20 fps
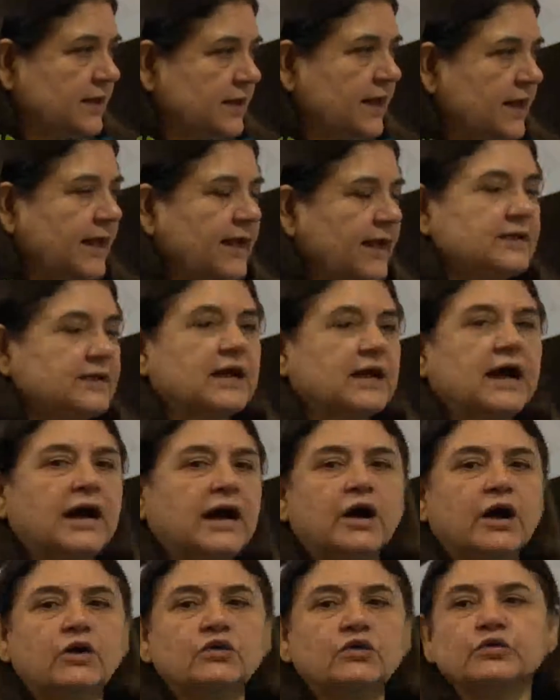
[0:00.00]
And
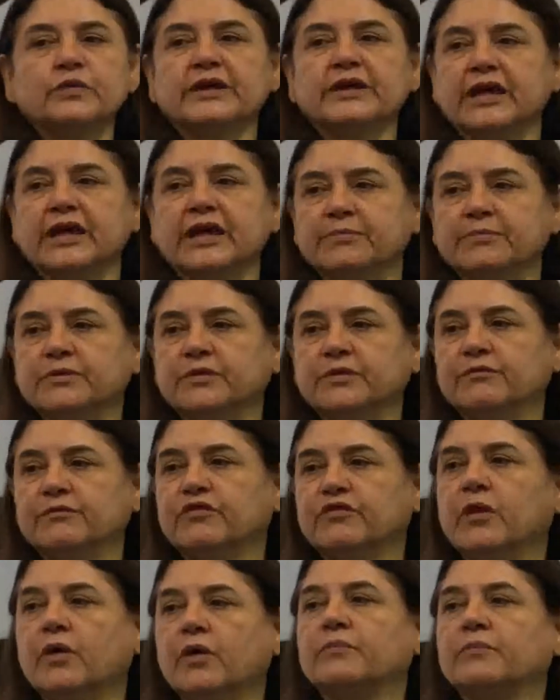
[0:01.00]
how do we keep them
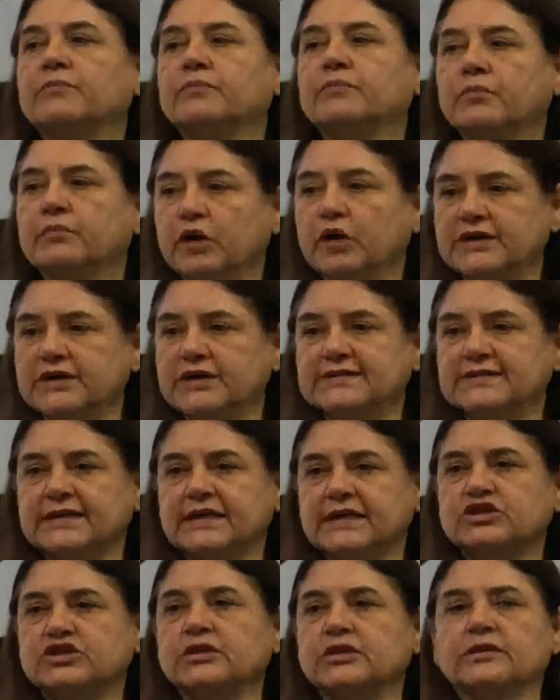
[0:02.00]
from
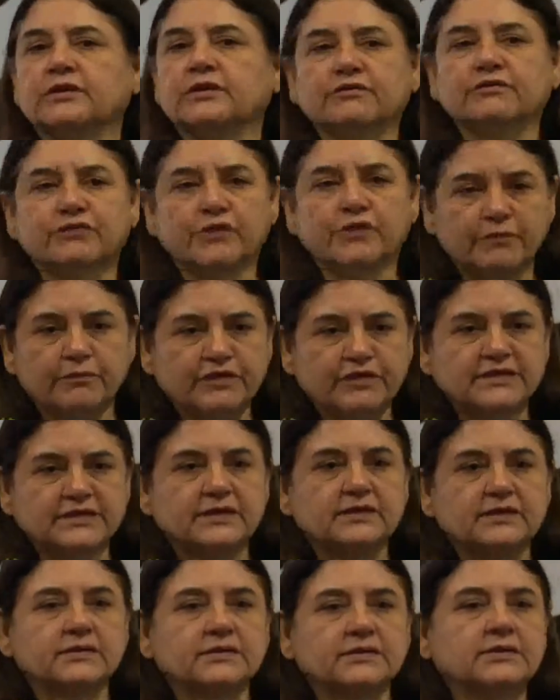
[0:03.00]
molestation, from
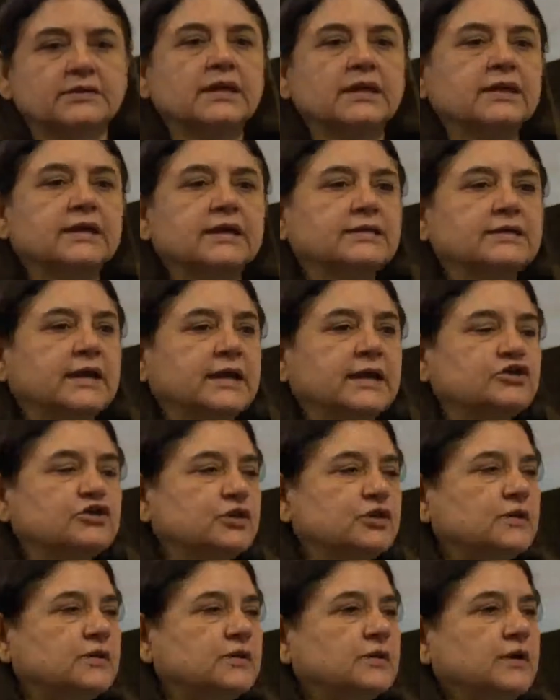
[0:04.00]
physical
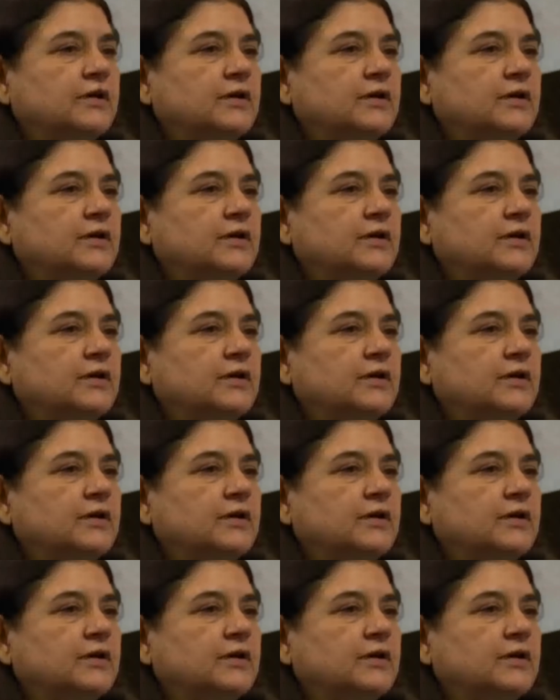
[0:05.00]
danger?